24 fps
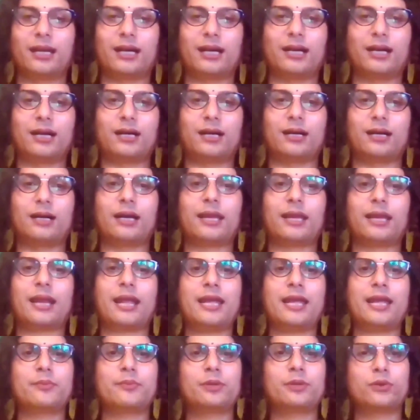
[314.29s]
And
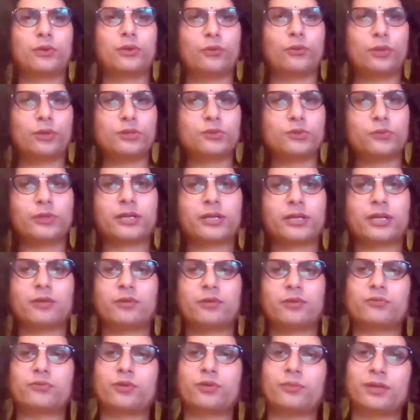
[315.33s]
I have been always
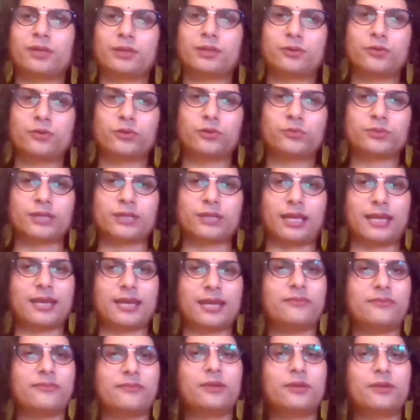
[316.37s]
working with women groups in
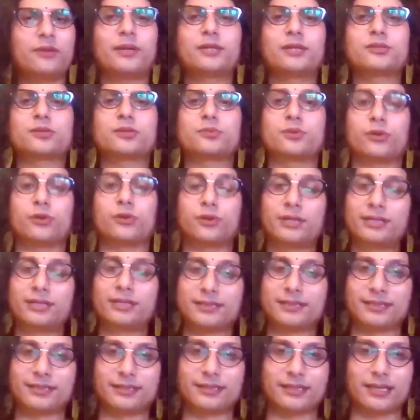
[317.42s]
different parts of
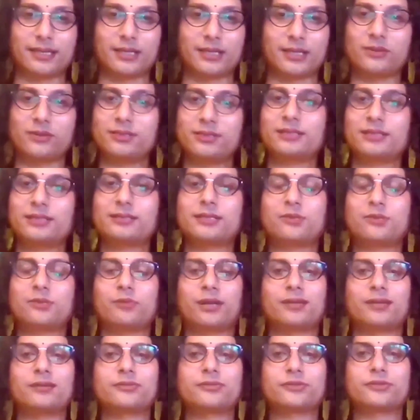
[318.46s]
Northeast India, not just in
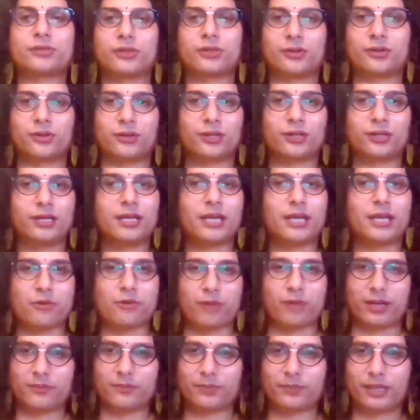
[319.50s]
one district or
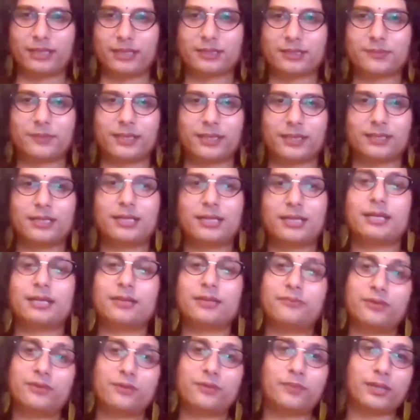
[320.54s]
in one place, but
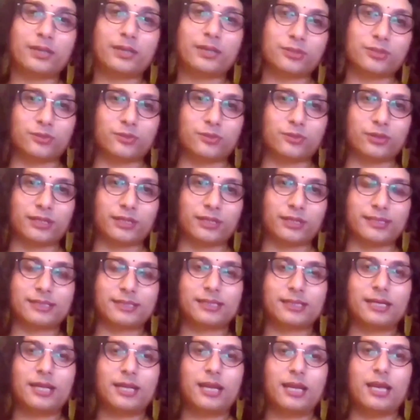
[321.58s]
different parts of
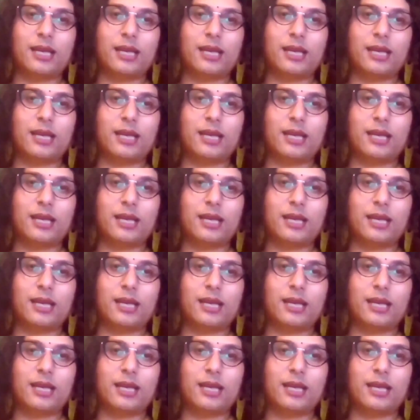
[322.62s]
Northeast.